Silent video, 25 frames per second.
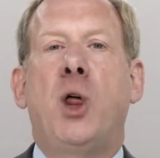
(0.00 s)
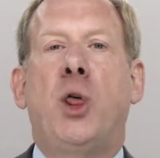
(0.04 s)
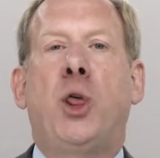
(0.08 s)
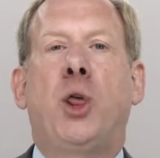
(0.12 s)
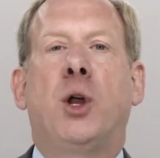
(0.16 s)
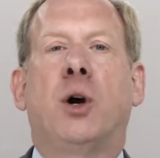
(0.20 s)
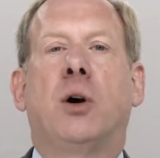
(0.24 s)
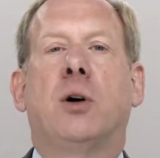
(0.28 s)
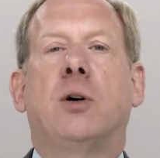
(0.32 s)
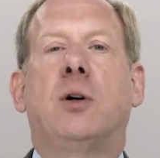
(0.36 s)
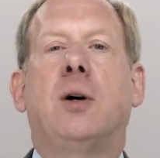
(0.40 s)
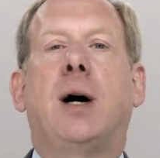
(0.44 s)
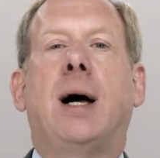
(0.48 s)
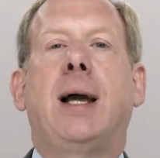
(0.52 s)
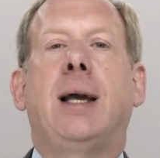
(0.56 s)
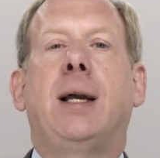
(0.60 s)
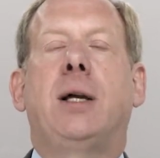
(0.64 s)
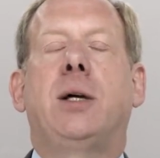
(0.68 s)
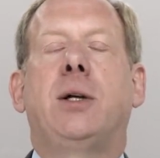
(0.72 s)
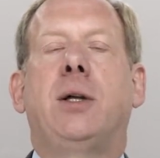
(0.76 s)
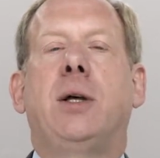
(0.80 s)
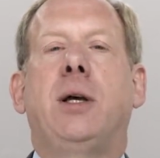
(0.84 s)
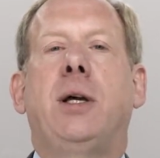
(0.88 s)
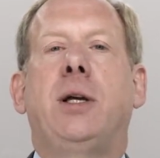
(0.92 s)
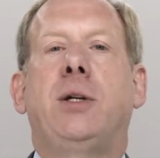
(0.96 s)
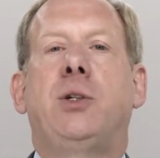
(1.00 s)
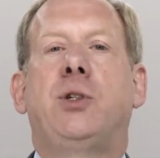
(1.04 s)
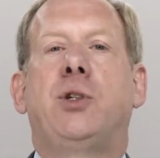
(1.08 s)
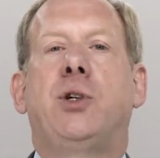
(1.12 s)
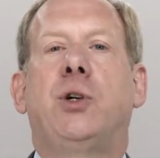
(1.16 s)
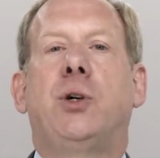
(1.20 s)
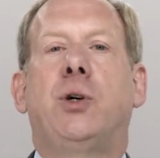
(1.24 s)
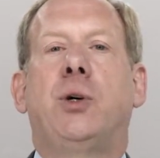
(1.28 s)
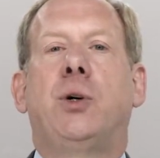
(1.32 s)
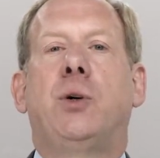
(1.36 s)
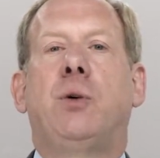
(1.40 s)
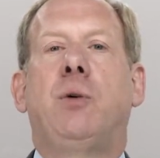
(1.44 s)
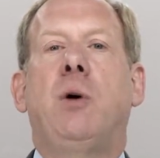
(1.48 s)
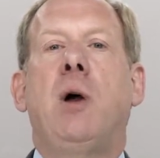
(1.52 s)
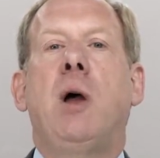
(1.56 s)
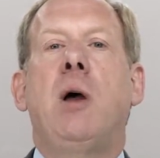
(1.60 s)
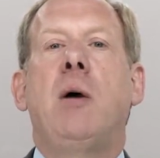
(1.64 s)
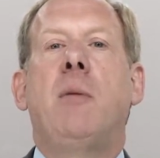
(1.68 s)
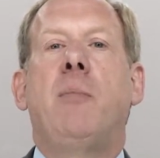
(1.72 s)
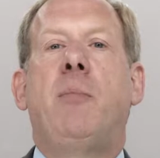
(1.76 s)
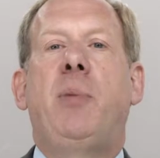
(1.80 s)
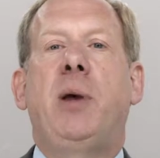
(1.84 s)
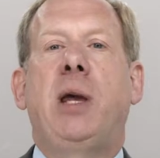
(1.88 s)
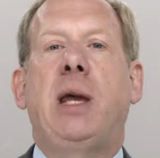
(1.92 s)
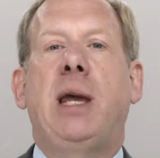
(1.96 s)
they're likely to
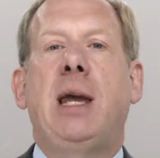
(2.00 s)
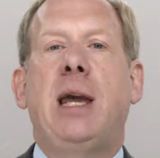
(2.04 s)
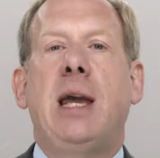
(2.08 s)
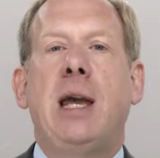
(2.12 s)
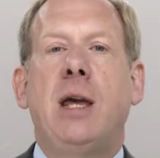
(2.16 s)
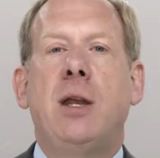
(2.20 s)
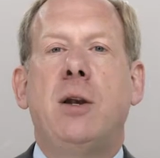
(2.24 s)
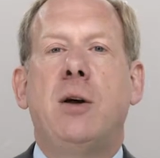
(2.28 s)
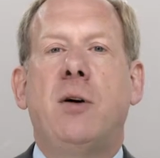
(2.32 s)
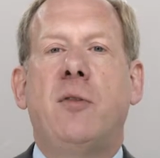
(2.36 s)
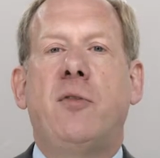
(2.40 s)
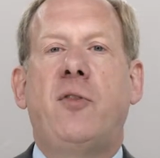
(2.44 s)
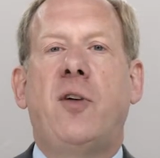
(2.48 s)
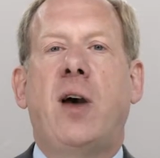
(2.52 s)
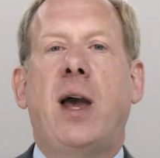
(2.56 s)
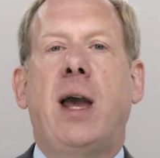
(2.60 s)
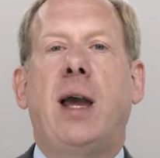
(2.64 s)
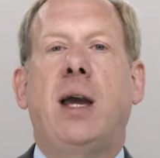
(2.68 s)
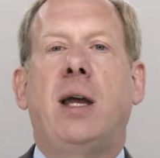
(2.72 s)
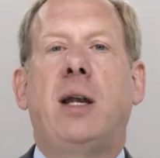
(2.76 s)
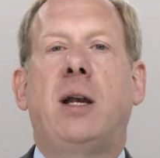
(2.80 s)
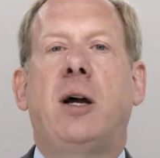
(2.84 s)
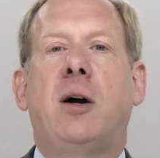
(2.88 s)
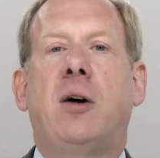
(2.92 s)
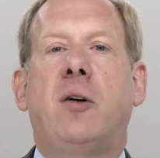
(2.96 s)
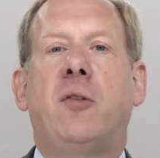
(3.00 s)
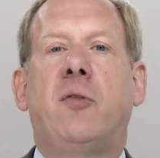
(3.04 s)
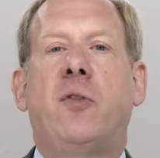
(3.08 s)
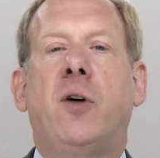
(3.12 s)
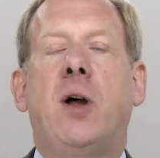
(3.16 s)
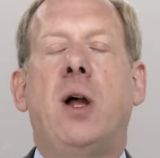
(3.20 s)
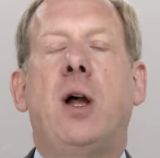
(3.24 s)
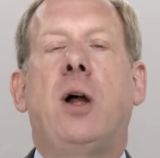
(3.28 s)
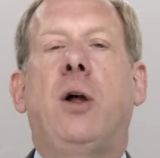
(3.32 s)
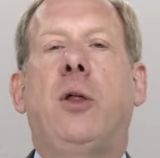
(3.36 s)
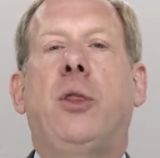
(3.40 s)
be innovative,